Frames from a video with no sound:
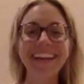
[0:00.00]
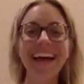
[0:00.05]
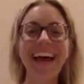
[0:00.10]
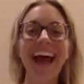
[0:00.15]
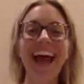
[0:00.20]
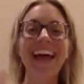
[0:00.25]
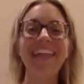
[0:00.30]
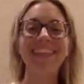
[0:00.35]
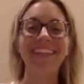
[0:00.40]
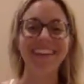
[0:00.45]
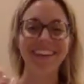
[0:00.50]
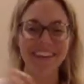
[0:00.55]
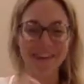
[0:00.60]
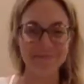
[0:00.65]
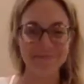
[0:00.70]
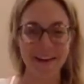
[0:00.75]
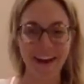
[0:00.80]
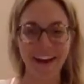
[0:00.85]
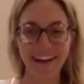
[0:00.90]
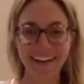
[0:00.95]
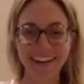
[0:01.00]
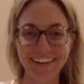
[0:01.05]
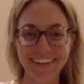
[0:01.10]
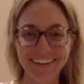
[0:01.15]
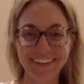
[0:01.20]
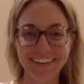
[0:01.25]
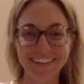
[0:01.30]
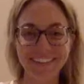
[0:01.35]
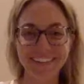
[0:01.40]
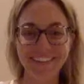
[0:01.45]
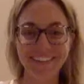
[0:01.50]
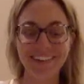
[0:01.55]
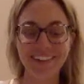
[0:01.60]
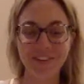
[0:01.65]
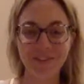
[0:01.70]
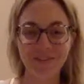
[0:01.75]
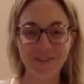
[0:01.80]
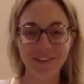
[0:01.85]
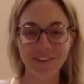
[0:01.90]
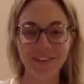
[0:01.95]
and then come back when you
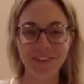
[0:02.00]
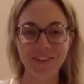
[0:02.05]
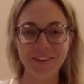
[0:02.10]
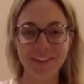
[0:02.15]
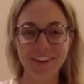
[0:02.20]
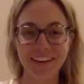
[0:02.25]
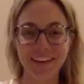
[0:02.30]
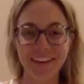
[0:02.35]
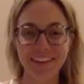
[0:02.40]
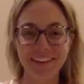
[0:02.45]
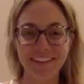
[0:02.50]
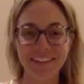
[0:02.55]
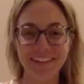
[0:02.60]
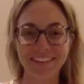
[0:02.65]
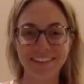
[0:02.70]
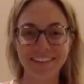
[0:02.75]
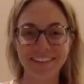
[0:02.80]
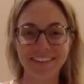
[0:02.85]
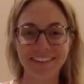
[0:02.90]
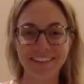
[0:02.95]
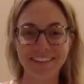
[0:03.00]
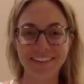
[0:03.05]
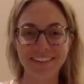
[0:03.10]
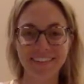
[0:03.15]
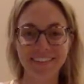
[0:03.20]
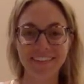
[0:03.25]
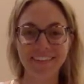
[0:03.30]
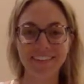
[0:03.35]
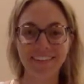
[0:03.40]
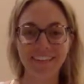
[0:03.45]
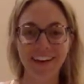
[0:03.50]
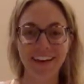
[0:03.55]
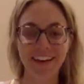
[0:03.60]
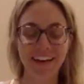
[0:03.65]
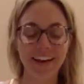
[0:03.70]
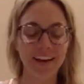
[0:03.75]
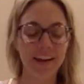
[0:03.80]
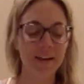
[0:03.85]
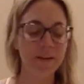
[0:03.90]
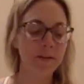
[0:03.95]
feel you can.
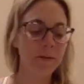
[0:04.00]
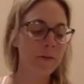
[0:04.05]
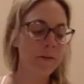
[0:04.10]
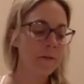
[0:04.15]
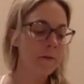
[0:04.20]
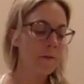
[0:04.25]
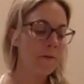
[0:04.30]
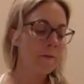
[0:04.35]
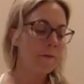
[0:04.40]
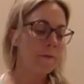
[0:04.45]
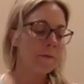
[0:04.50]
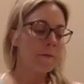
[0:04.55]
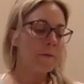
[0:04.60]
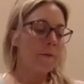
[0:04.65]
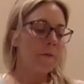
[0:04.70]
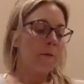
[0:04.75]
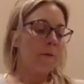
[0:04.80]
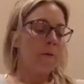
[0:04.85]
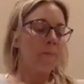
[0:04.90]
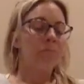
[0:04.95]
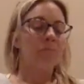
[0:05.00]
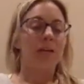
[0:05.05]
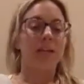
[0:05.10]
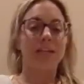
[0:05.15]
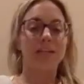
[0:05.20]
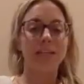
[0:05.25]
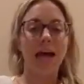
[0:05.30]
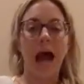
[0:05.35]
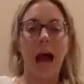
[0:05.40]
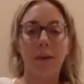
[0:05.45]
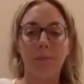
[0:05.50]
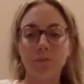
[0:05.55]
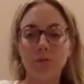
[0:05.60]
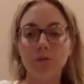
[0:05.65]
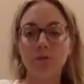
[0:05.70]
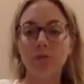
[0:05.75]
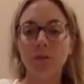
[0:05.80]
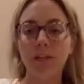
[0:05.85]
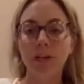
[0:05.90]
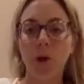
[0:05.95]
Okay? It is
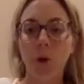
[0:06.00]
absolutely